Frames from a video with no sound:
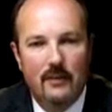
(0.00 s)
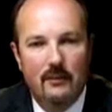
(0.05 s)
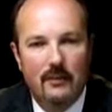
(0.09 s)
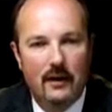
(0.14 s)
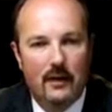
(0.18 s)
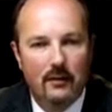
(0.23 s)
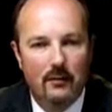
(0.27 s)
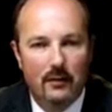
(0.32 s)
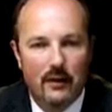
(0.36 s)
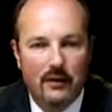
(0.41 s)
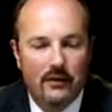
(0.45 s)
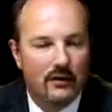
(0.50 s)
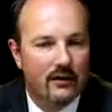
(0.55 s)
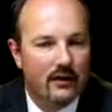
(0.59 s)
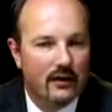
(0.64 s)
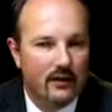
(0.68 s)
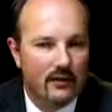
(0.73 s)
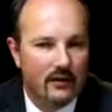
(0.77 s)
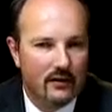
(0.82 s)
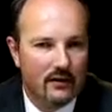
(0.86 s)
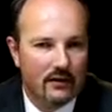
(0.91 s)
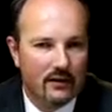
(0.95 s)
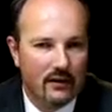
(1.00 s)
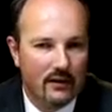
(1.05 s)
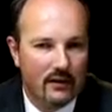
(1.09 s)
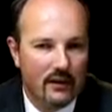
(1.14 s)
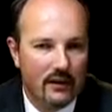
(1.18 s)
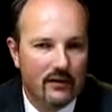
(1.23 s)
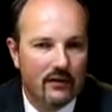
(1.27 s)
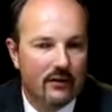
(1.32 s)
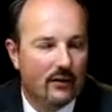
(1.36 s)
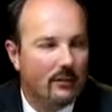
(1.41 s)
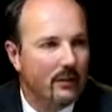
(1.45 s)
And we just think that
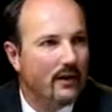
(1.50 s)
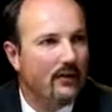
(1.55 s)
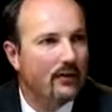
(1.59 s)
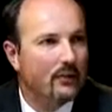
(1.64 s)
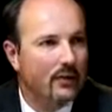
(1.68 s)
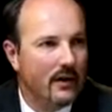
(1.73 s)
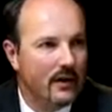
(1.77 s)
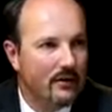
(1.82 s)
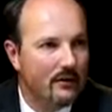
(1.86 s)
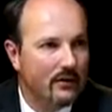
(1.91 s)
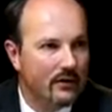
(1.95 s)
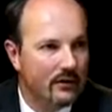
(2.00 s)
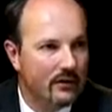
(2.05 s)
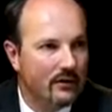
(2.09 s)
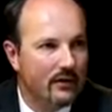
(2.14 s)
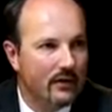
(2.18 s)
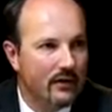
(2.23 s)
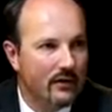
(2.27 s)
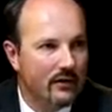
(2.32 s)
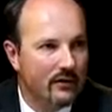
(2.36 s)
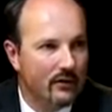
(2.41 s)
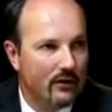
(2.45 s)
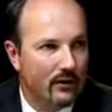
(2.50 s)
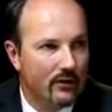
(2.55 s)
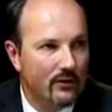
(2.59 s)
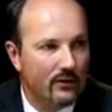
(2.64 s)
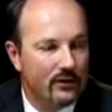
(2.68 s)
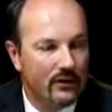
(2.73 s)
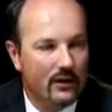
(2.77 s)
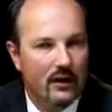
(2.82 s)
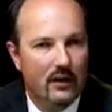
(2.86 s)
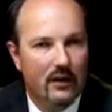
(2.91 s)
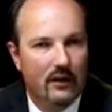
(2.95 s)
that's the best way to position
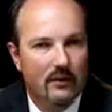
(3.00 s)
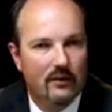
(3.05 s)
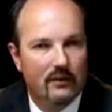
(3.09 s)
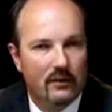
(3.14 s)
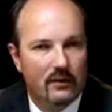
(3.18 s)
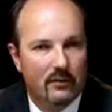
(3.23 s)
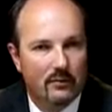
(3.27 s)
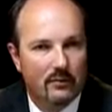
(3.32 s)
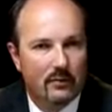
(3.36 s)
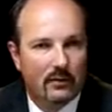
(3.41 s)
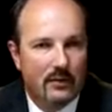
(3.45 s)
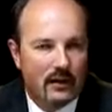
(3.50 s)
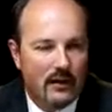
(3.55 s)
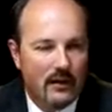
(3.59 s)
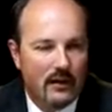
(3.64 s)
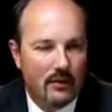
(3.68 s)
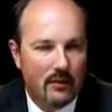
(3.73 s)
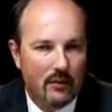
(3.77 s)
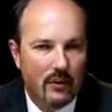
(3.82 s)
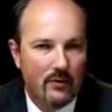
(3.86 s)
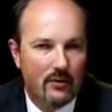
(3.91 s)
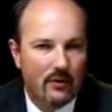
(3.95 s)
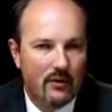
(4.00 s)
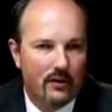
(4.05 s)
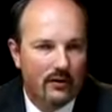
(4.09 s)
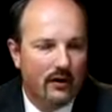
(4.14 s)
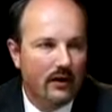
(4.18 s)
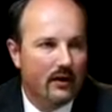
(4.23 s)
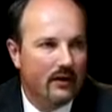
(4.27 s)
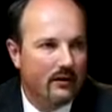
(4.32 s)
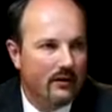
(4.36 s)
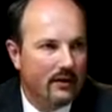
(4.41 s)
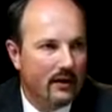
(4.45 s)
ourselves so that, again, people can
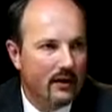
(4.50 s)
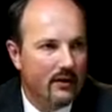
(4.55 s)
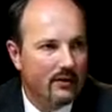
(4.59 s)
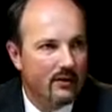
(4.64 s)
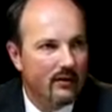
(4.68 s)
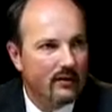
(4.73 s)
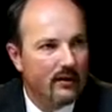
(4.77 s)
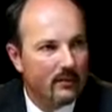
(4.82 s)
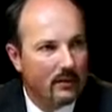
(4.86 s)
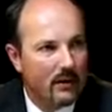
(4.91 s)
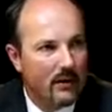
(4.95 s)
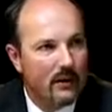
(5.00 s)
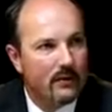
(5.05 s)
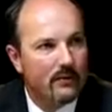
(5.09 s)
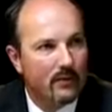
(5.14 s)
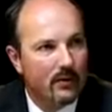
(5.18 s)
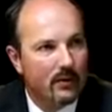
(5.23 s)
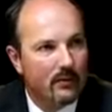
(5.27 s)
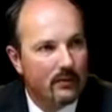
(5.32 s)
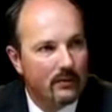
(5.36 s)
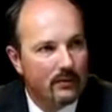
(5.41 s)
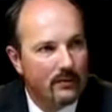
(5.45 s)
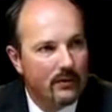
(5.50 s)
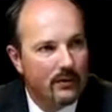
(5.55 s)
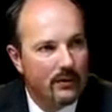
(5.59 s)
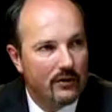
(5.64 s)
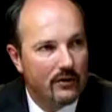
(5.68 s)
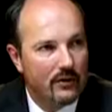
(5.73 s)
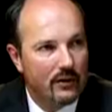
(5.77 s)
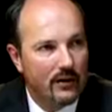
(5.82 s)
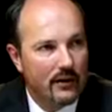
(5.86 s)
take advantage of the platform for their own